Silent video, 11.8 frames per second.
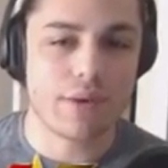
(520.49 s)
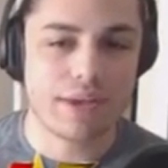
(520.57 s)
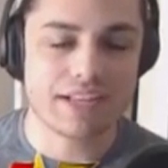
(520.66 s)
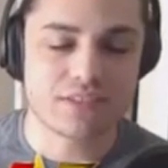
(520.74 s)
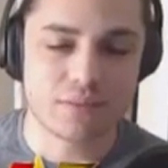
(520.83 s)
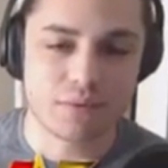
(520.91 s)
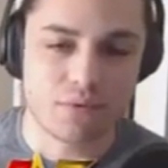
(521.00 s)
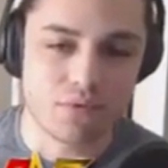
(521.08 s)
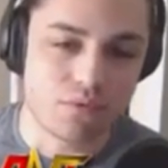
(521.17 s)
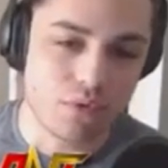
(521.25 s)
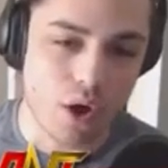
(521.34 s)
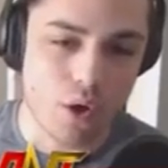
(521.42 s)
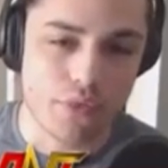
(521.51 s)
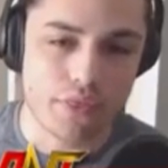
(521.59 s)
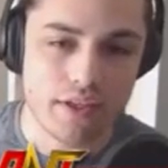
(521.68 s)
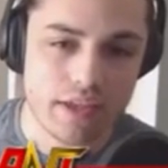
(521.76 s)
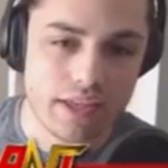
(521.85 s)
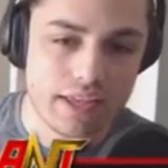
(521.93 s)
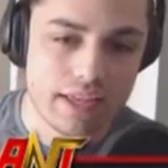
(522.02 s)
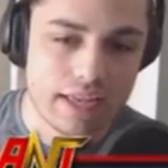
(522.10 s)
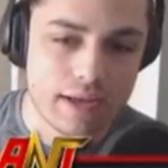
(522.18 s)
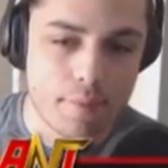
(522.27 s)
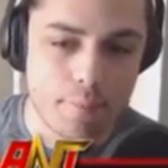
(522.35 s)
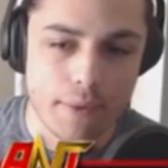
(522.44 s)
We got some growth,
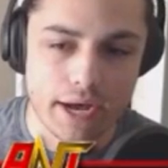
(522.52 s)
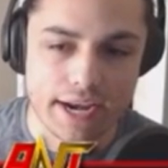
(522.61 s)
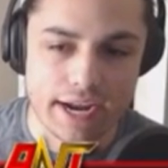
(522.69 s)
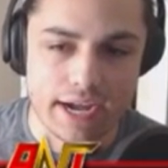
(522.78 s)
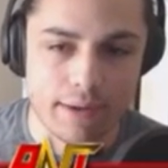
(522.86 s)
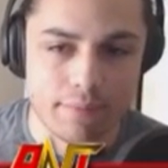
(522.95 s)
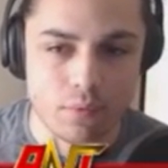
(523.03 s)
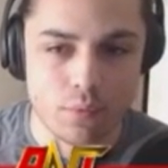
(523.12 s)
but um,